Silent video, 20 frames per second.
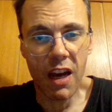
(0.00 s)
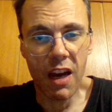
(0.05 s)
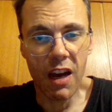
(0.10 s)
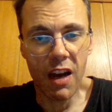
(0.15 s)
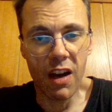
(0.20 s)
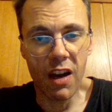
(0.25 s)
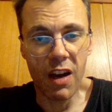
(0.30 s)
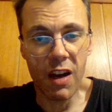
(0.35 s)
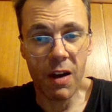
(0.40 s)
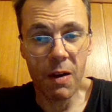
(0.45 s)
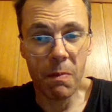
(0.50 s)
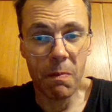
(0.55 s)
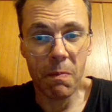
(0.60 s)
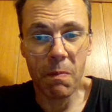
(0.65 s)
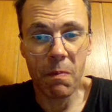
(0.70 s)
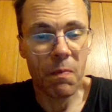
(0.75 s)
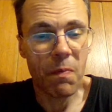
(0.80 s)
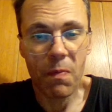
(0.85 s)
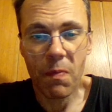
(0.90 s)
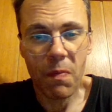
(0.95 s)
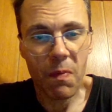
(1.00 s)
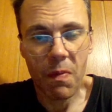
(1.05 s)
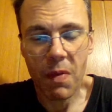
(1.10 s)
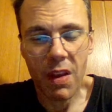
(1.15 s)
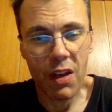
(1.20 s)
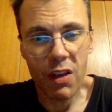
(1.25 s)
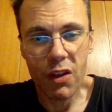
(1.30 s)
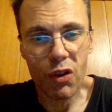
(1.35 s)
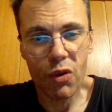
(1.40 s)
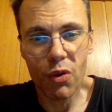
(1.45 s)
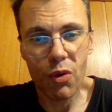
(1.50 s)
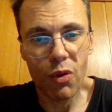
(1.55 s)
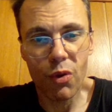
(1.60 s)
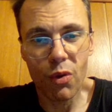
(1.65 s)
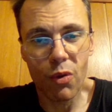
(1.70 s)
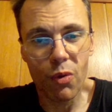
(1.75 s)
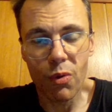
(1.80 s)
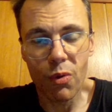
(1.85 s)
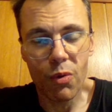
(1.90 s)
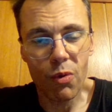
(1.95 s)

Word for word: Um, so